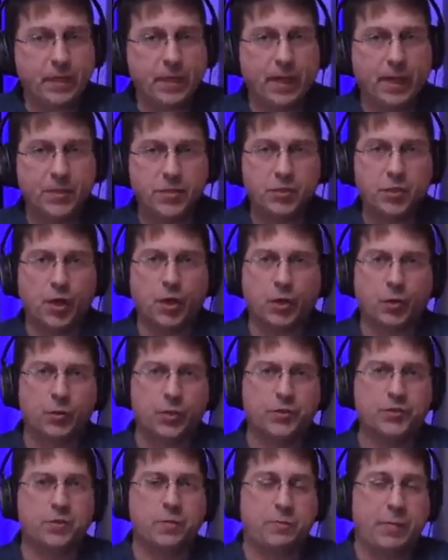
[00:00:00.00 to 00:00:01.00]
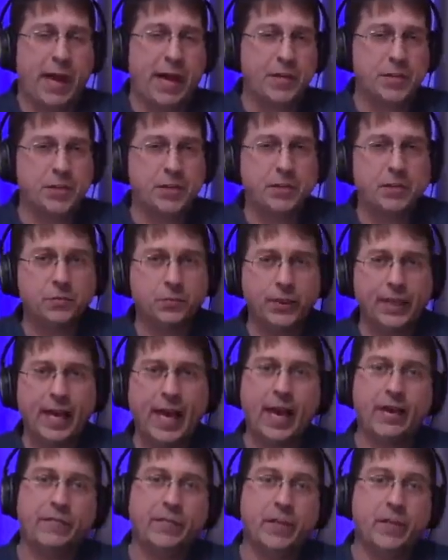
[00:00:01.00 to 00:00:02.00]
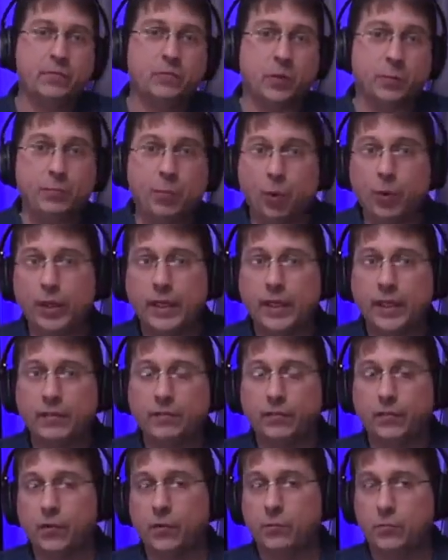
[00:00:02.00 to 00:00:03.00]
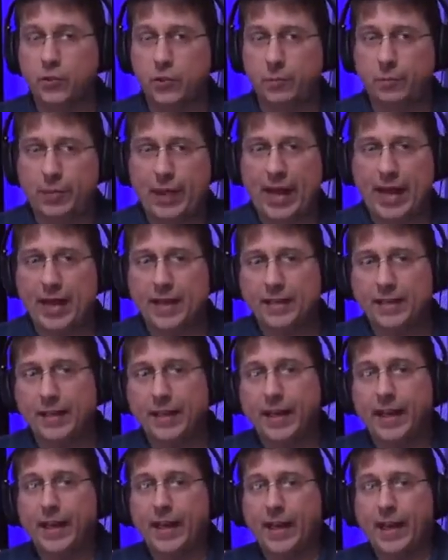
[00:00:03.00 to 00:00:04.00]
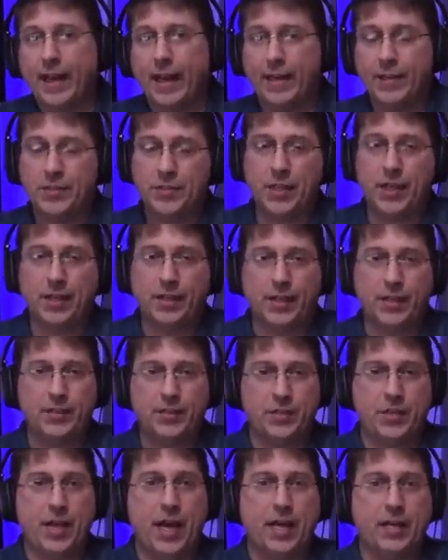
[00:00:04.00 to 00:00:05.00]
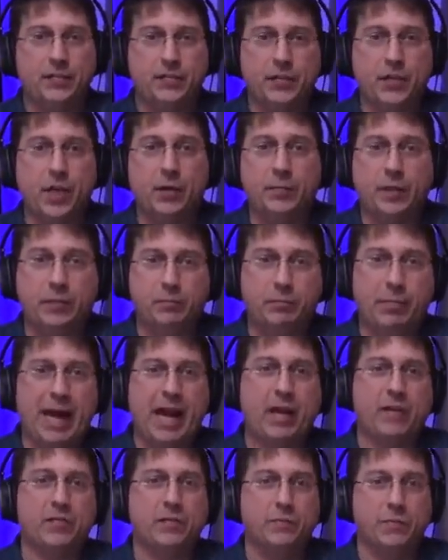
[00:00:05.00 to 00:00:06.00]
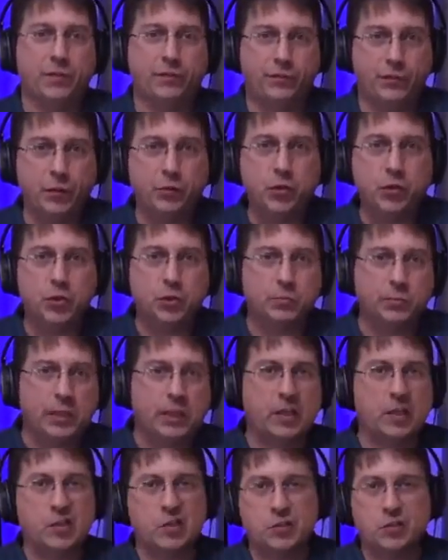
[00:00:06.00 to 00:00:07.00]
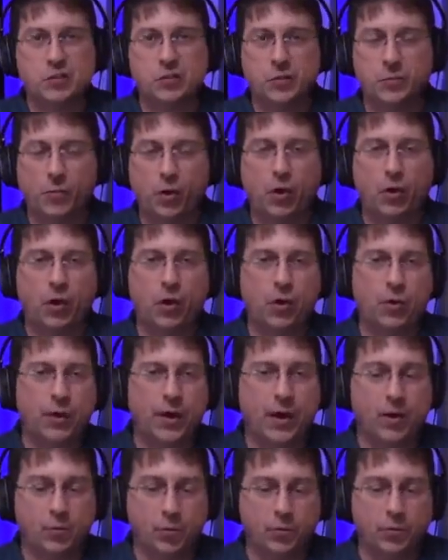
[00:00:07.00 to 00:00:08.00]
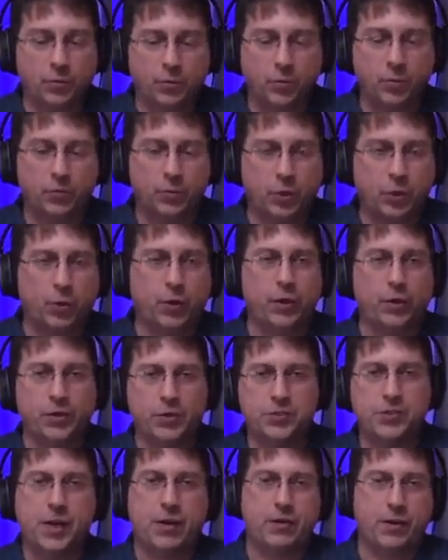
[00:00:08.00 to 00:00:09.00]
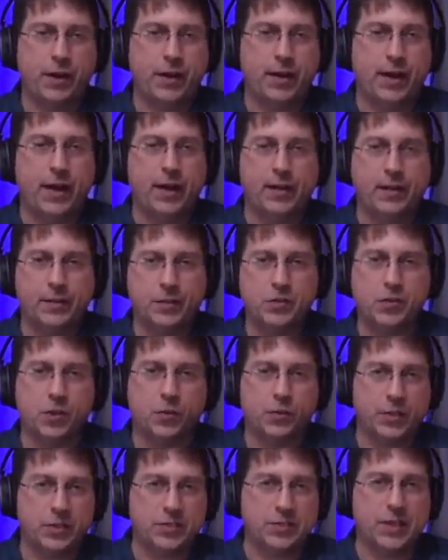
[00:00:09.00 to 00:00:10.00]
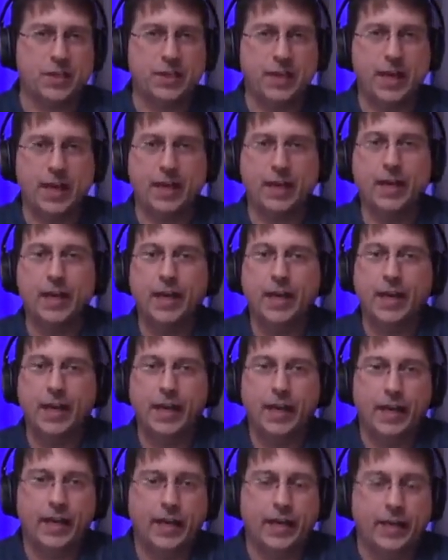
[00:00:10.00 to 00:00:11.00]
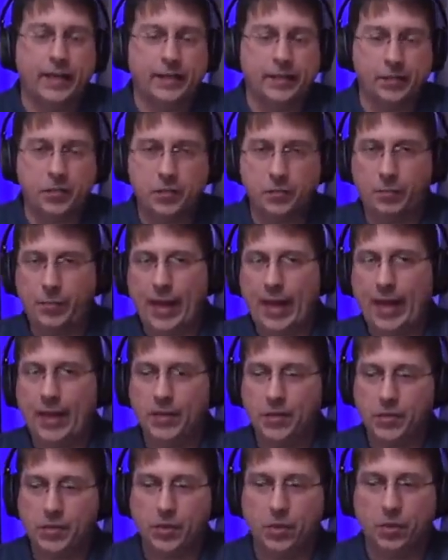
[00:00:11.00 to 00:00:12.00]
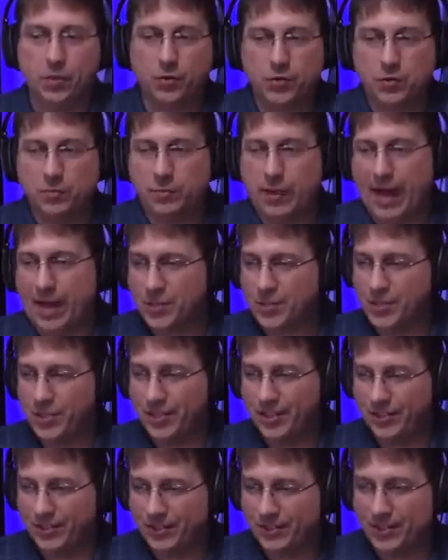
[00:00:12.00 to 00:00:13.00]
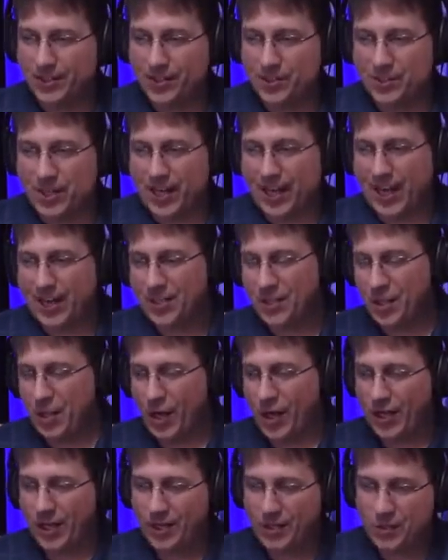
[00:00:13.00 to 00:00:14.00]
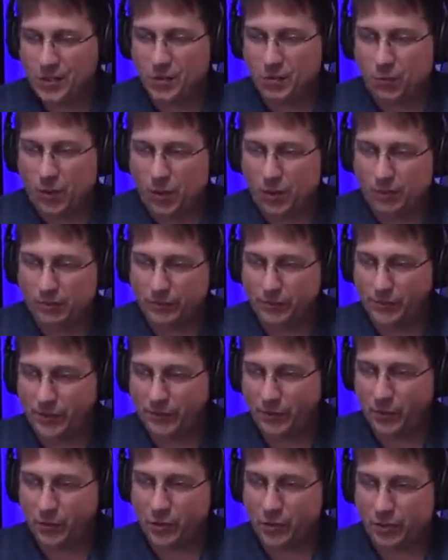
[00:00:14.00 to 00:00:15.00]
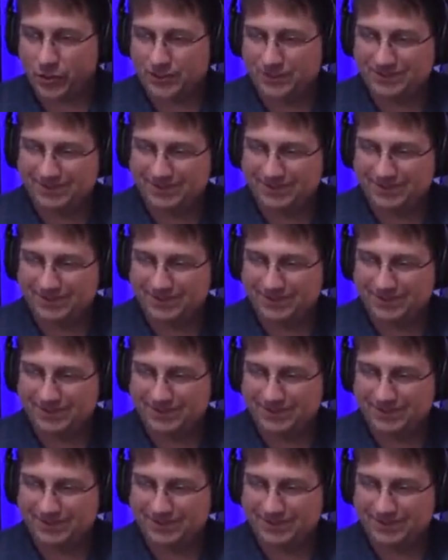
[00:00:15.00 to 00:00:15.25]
Starting with Sebastian, we have him reporting in from Japan. I say he's kind of coming back from the future because tomorrow, we're recording on Saturday night and it's already Sunday in Japan. So Sebastian, say hi to the audience and welcome from the future.